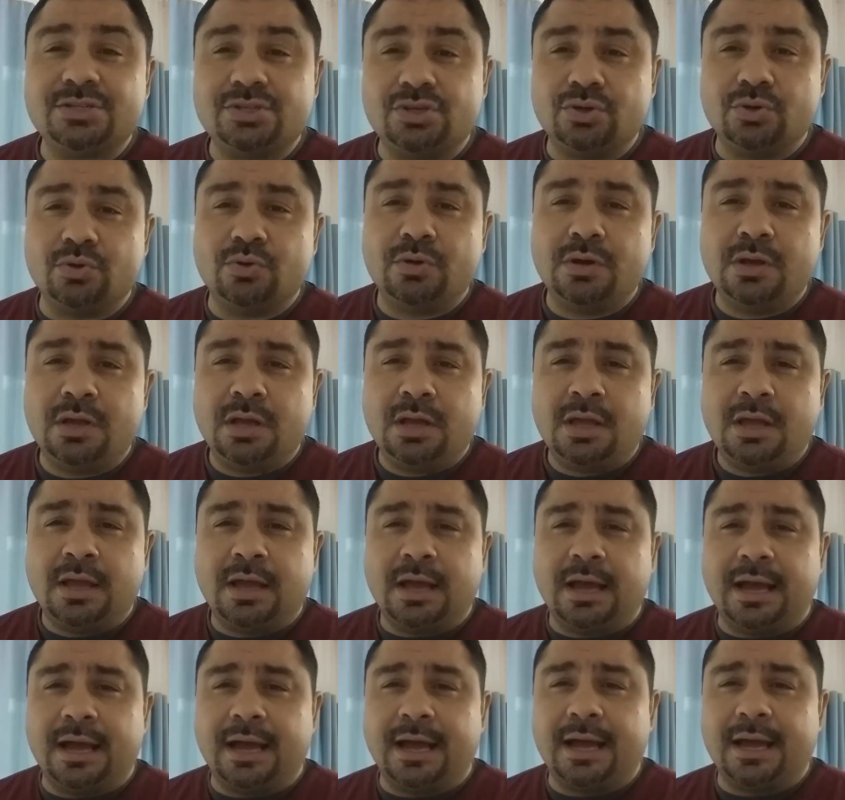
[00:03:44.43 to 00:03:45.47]
companies do
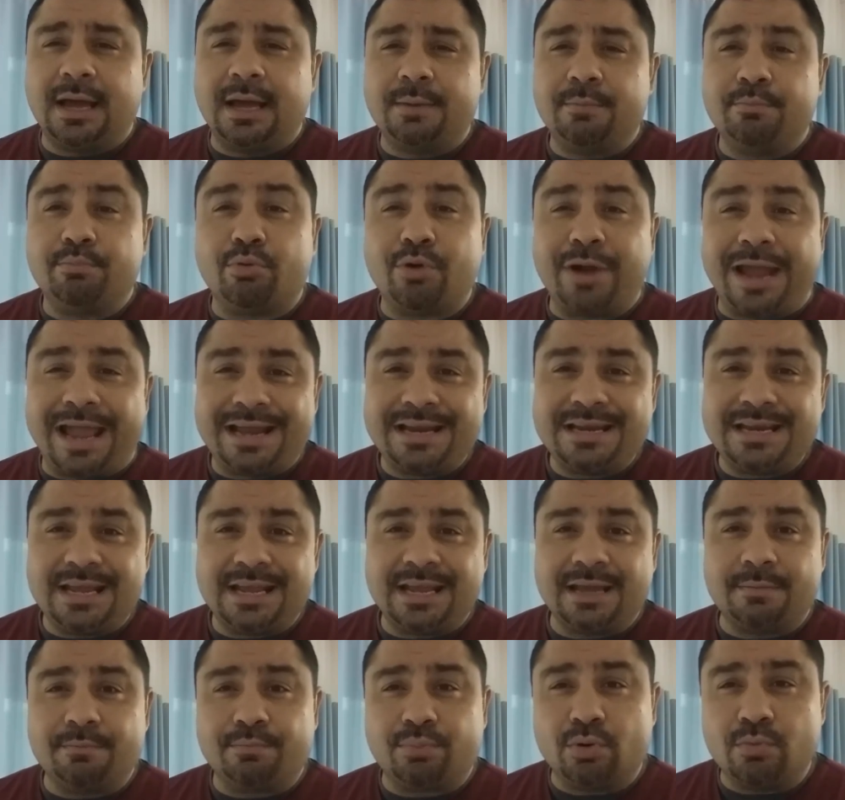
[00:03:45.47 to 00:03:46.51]
on
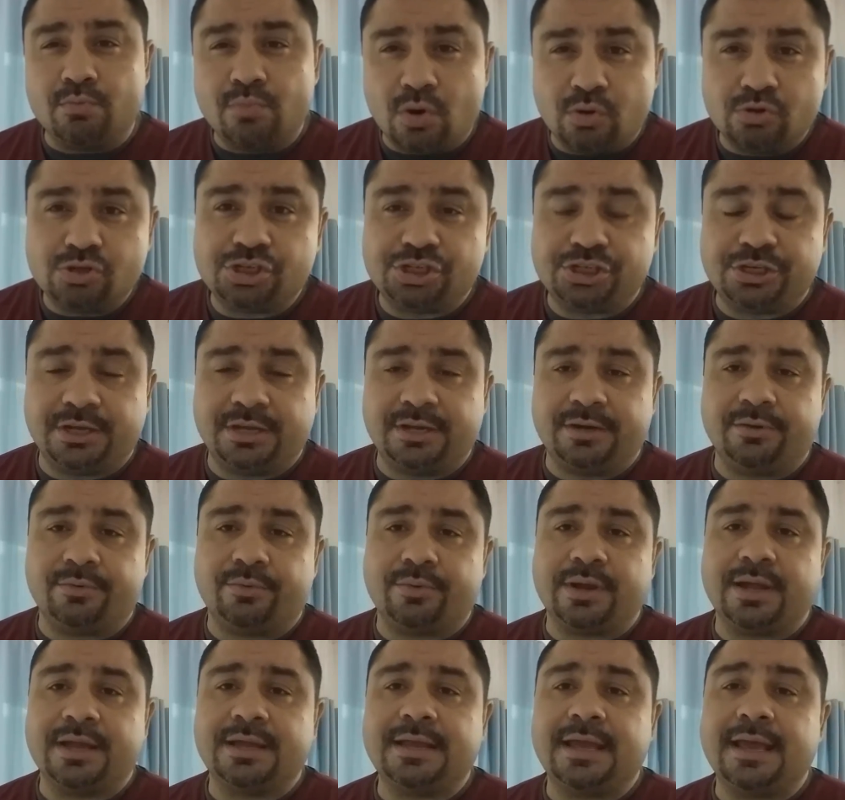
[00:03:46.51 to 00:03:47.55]
branding and
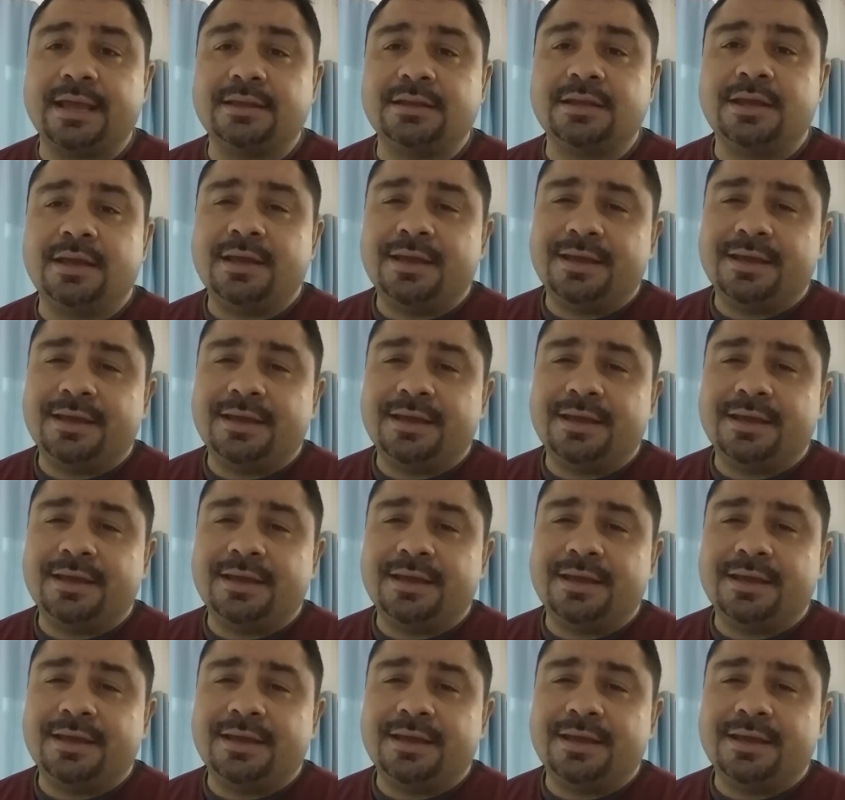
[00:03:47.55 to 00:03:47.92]
promotion, right?